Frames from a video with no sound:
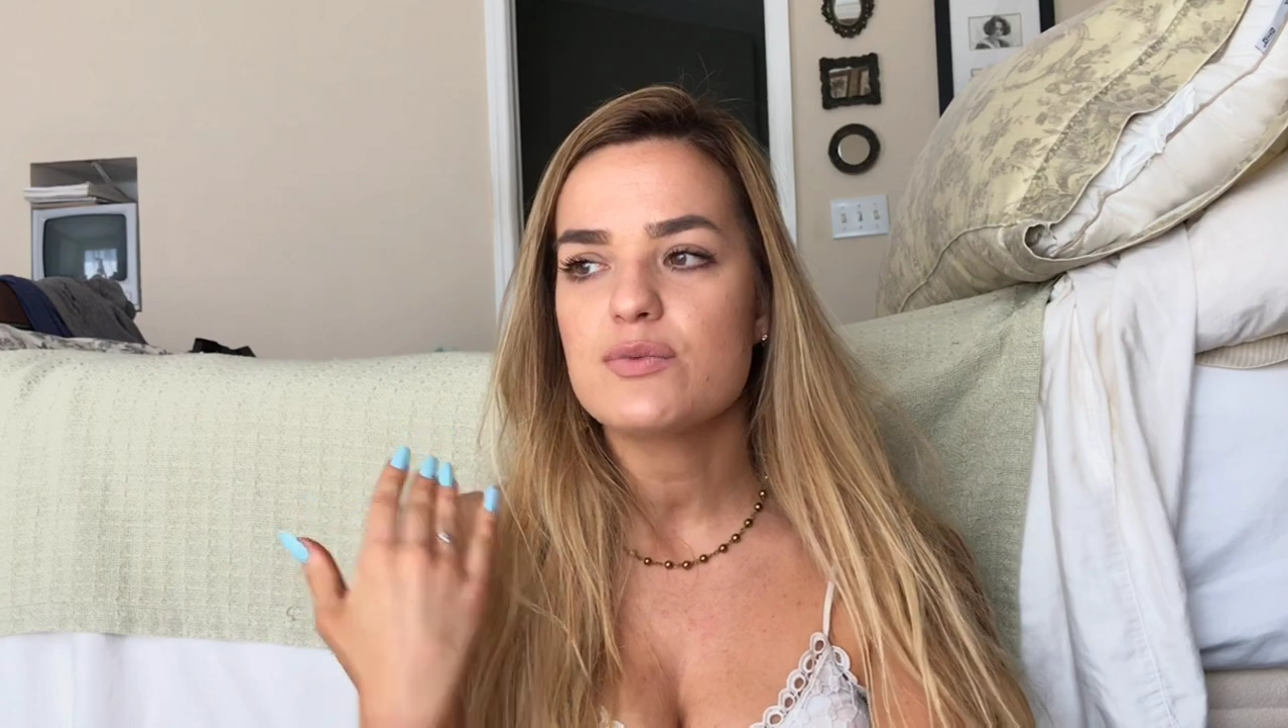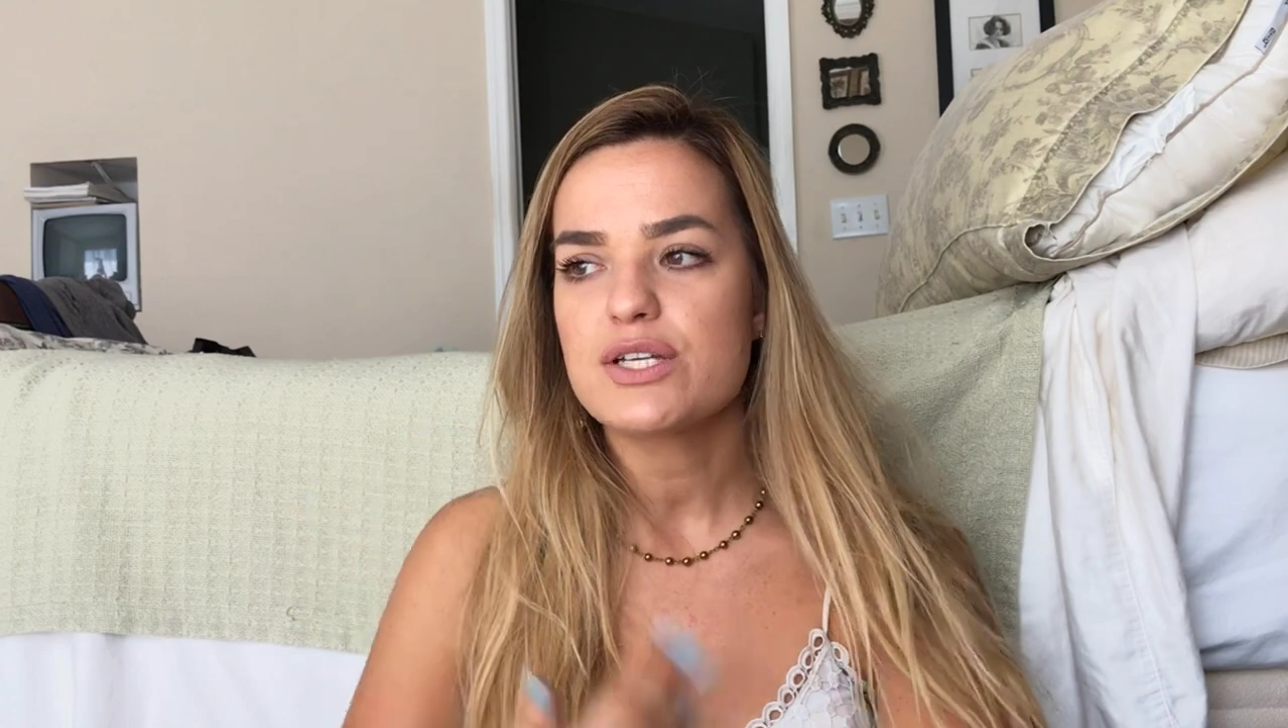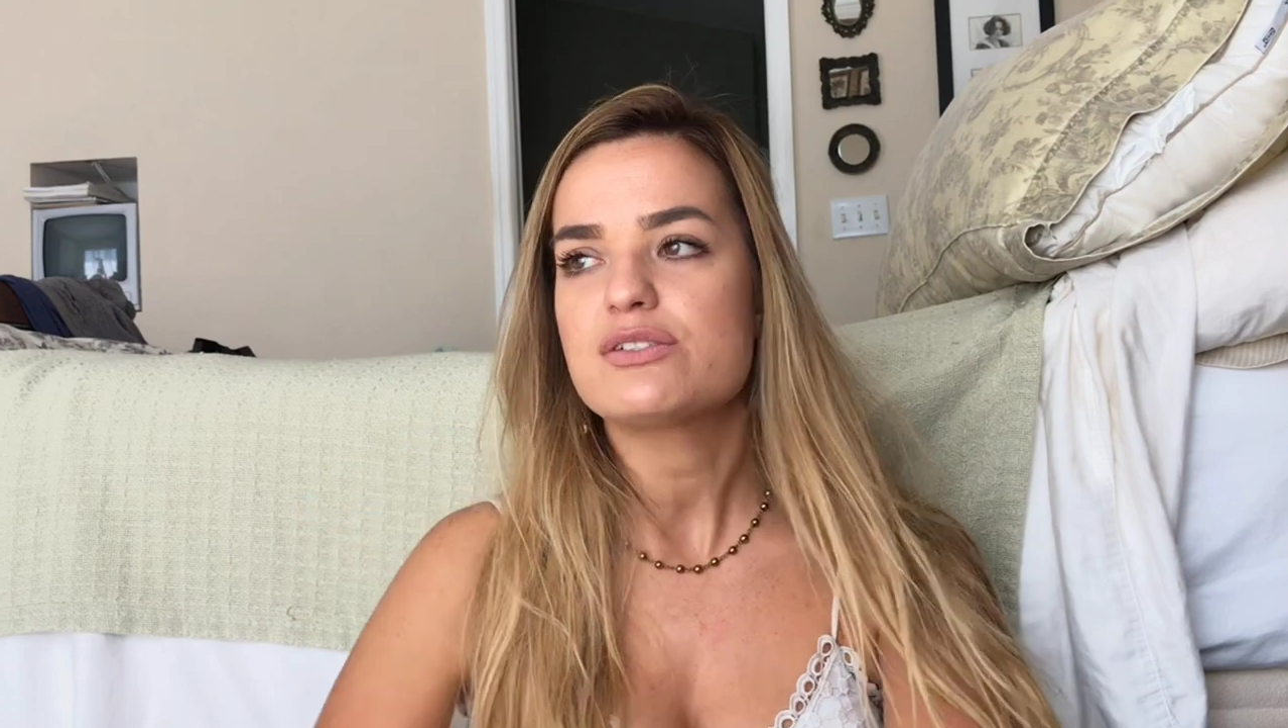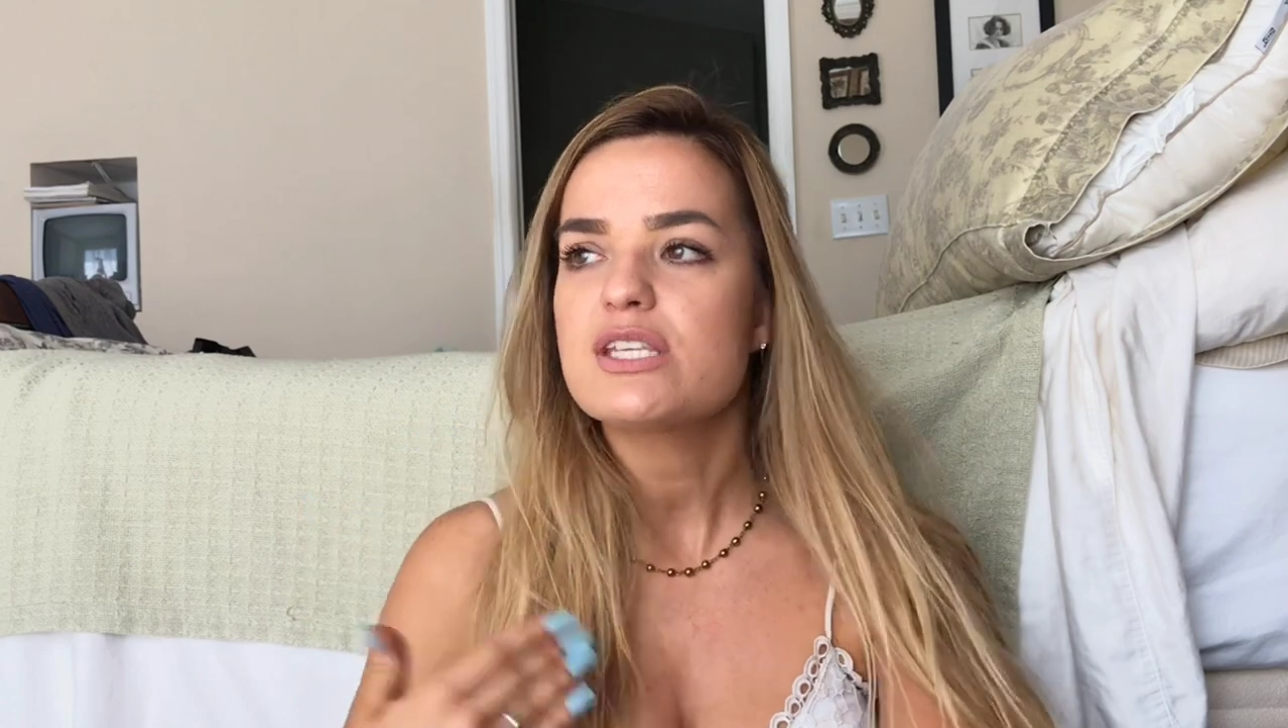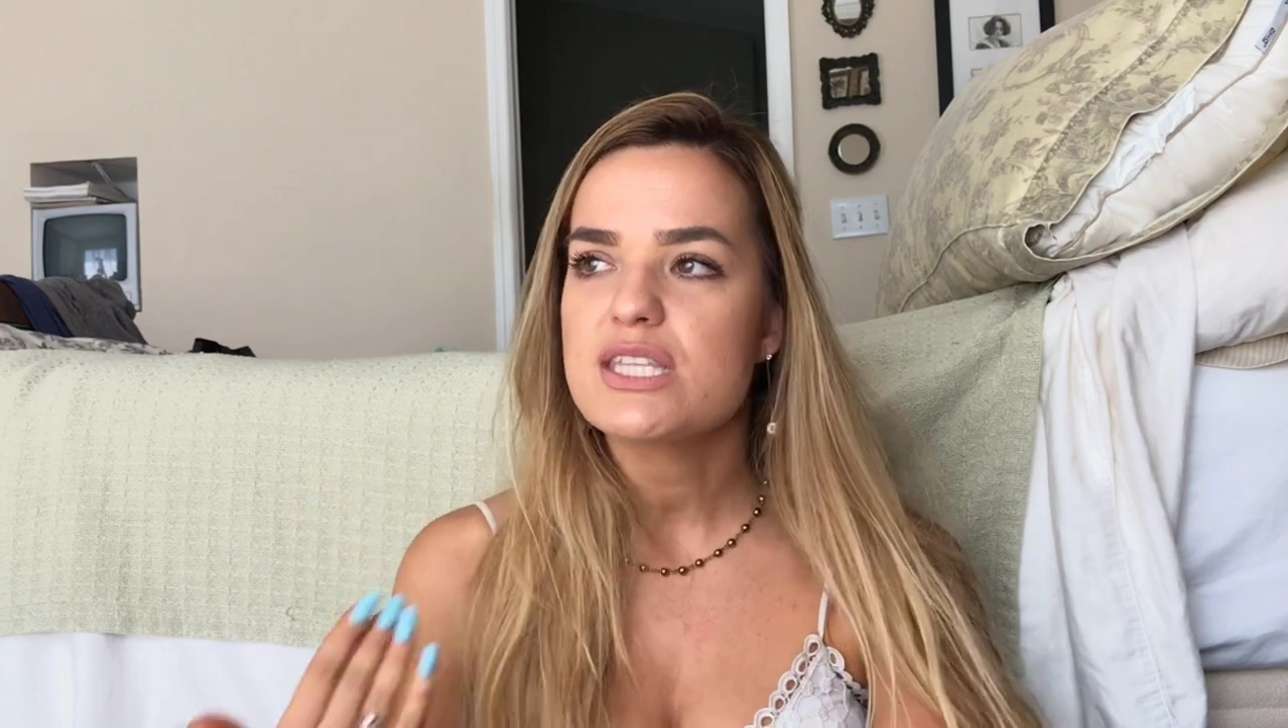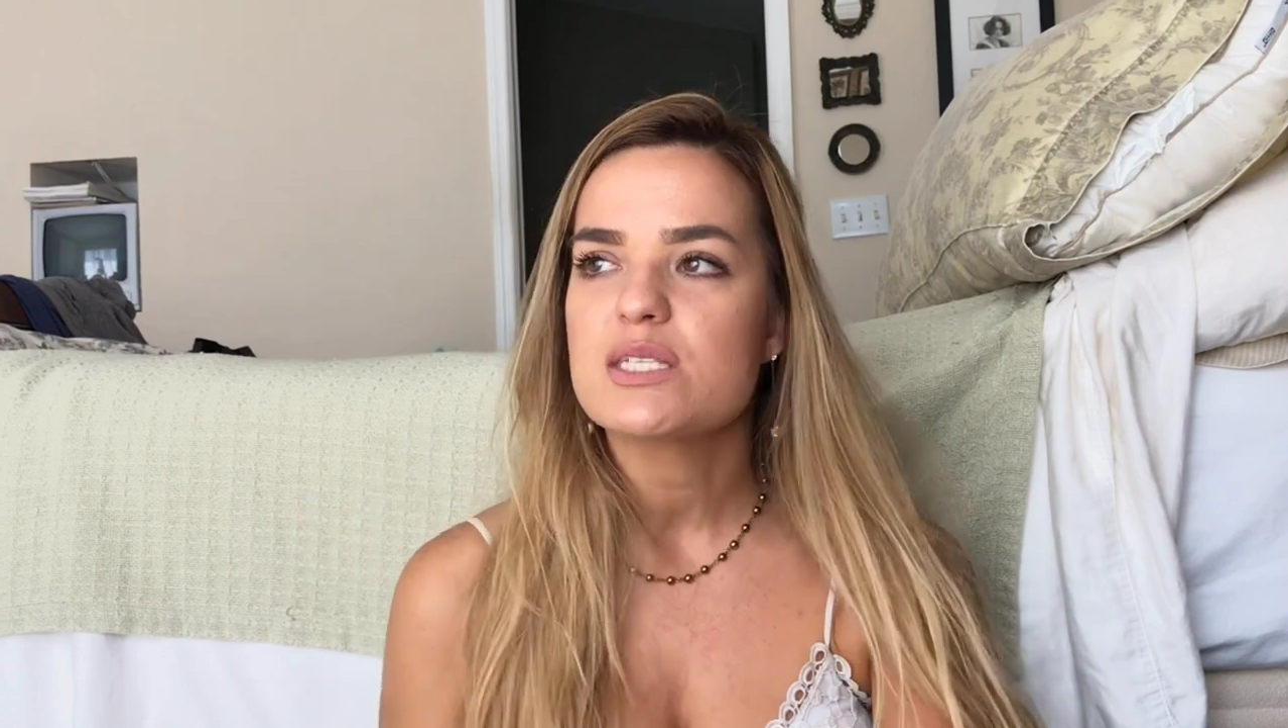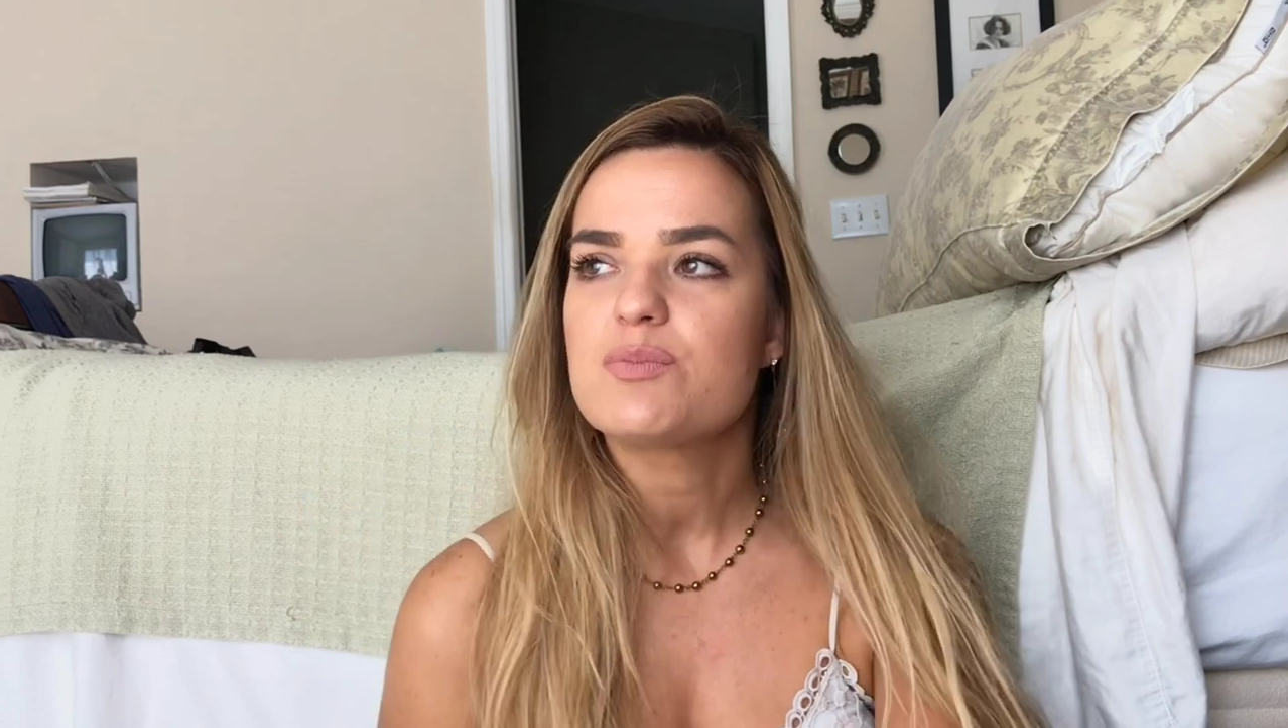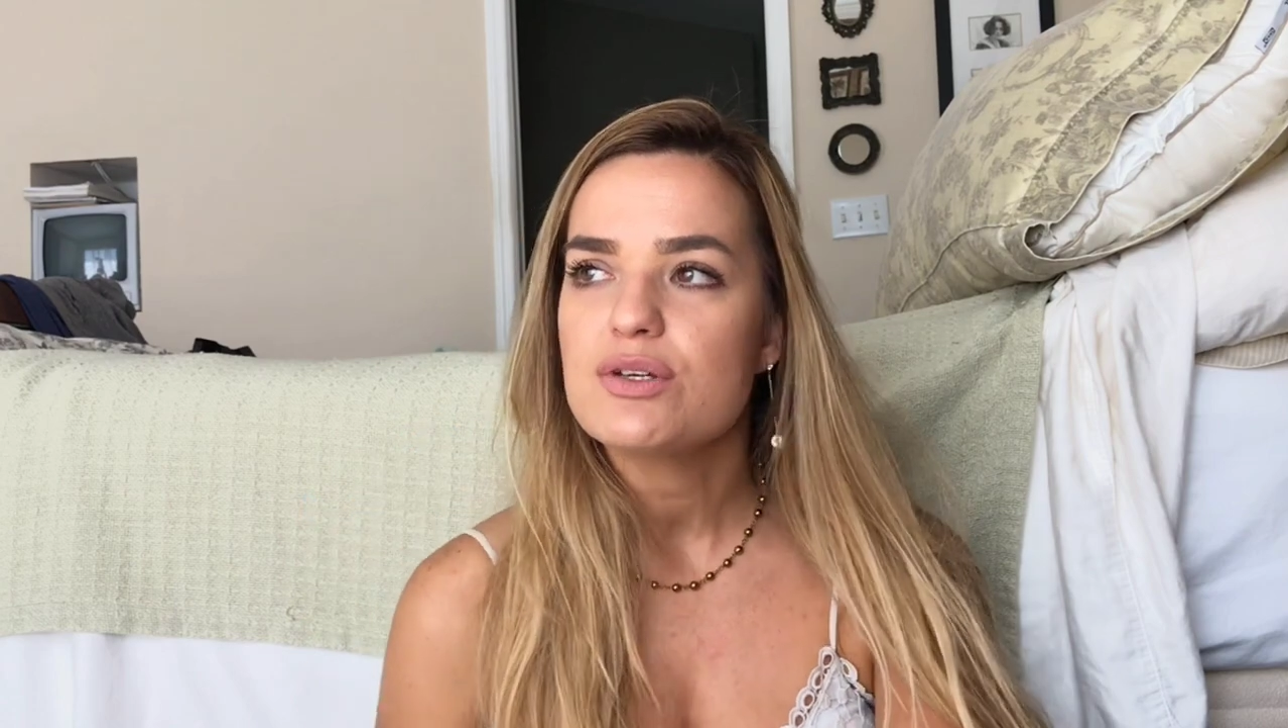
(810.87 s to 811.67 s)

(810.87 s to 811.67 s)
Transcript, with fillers: when you see these